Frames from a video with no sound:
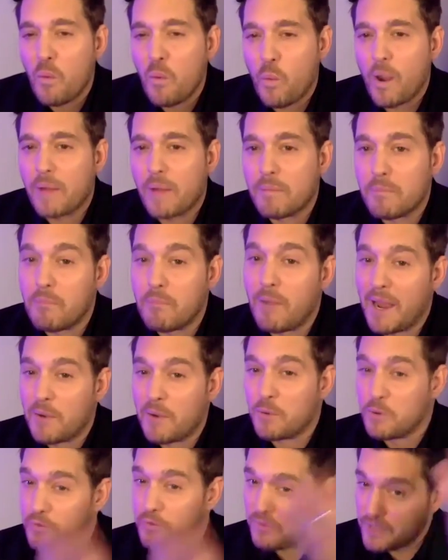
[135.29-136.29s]
when my
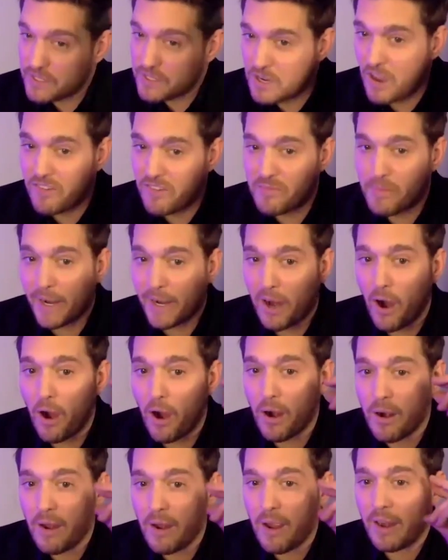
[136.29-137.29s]
roof is off my
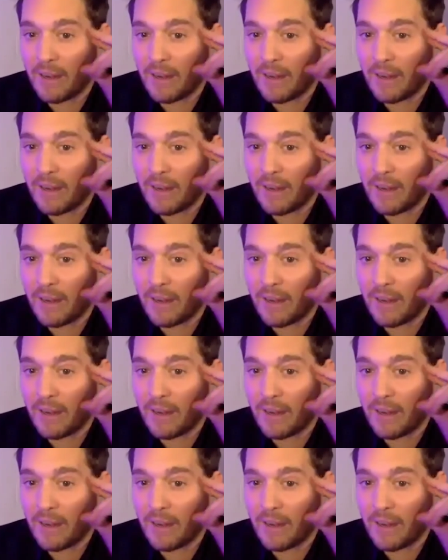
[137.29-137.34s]
car